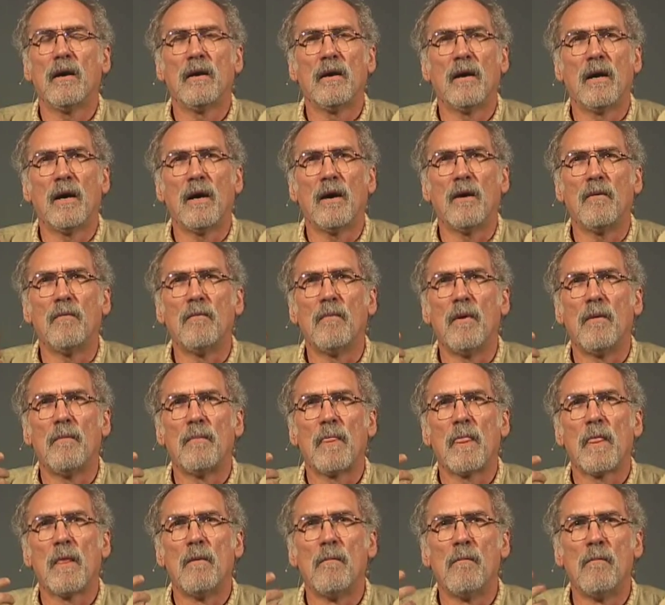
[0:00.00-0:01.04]
uh, um,
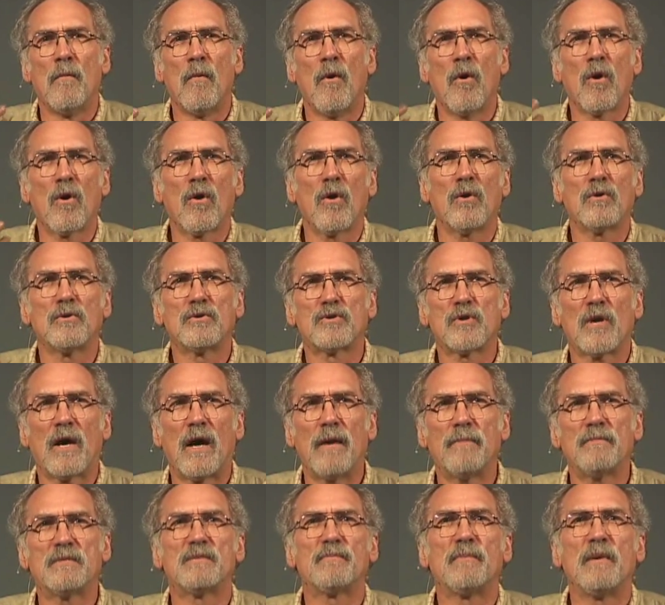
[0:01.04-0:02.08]
Moro
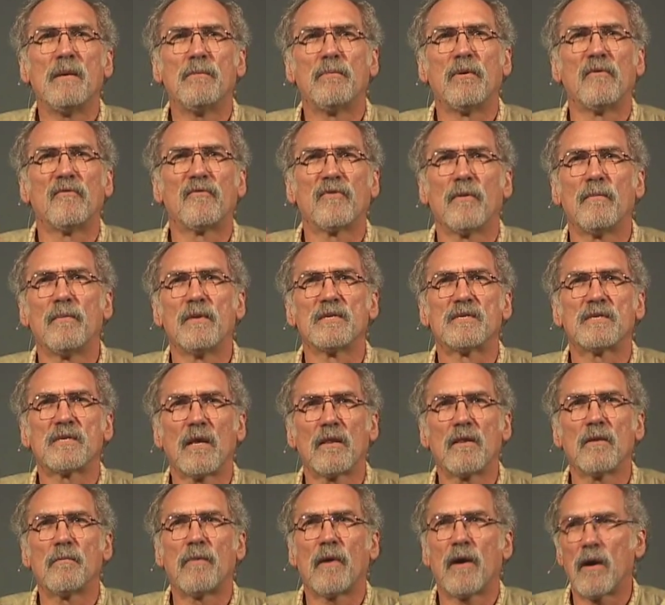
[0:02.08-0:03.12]
tribespeople from the
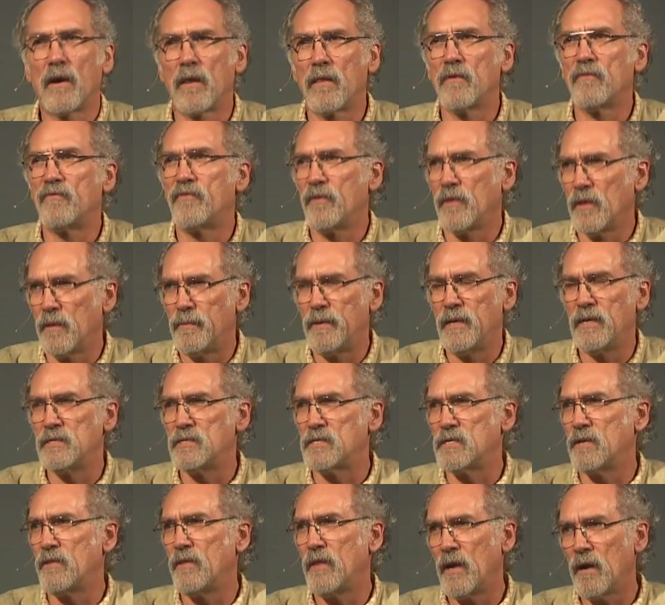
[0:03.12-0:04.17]
southern part of the
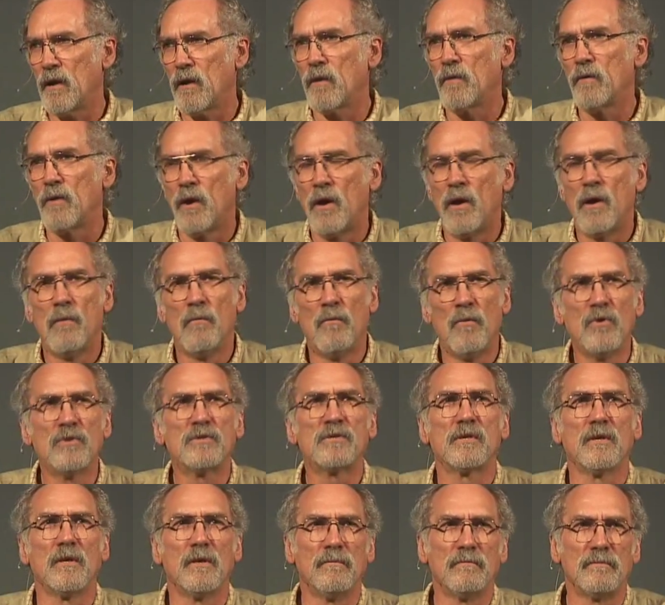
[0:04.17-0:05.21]
Philippines, and they're
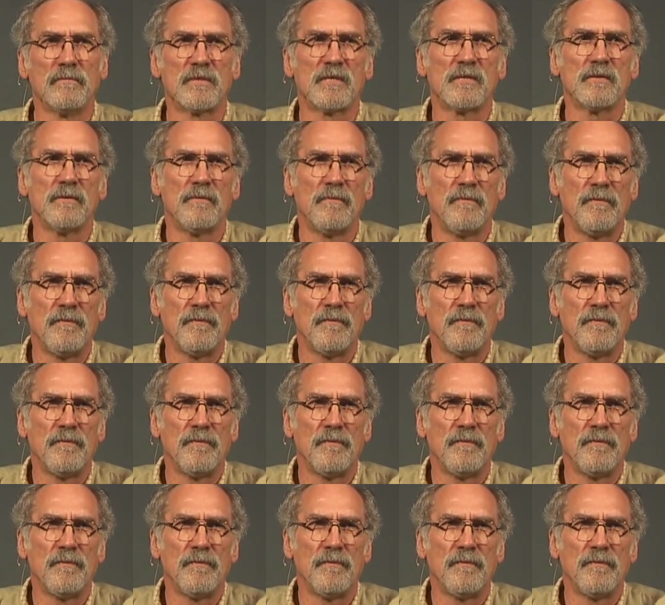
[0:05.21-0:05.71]
Muslims.